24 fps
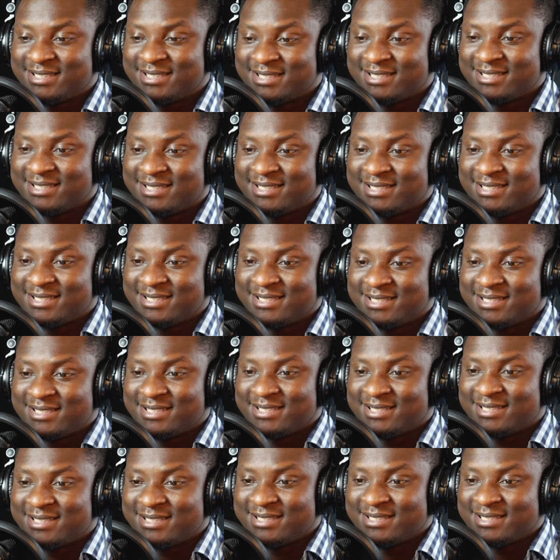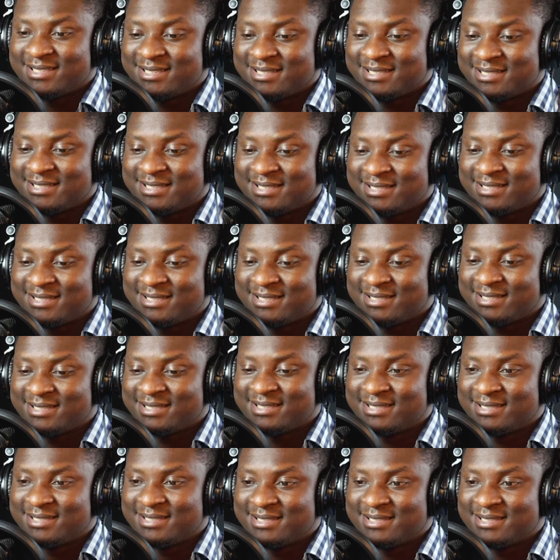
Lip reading: This person isn't speaking.